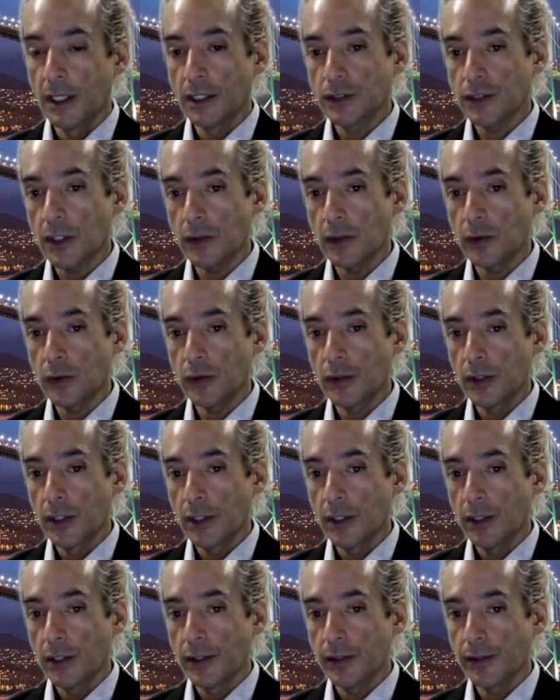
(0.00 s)
So,
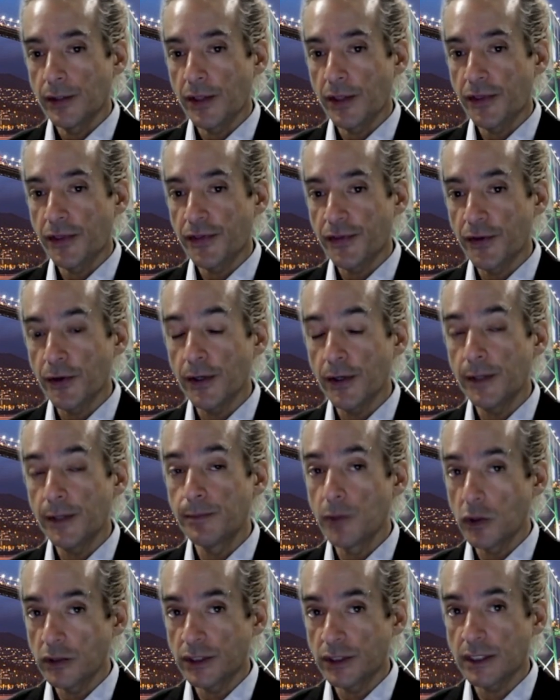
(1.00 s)
the third
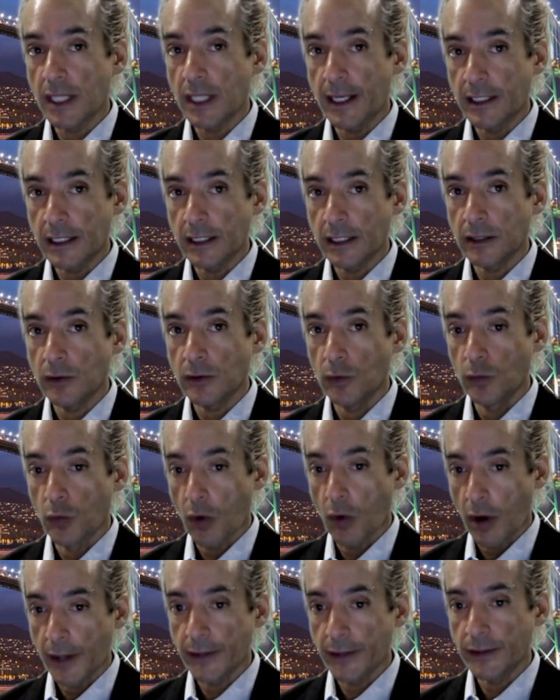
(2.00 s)
most psychic
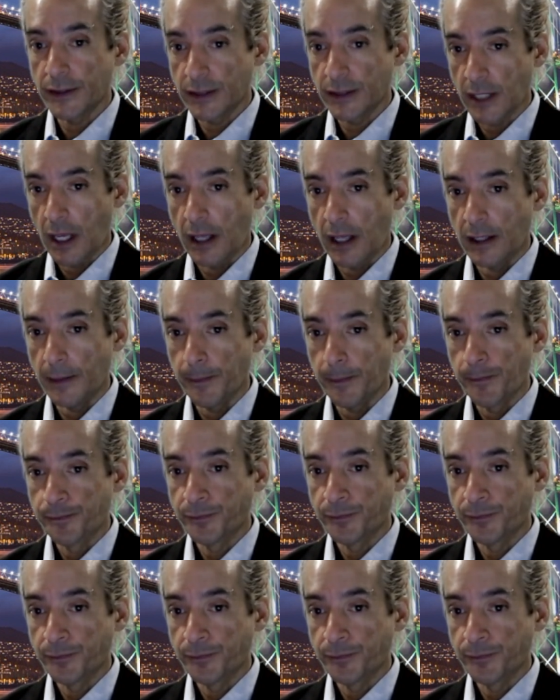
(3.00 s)
water sign.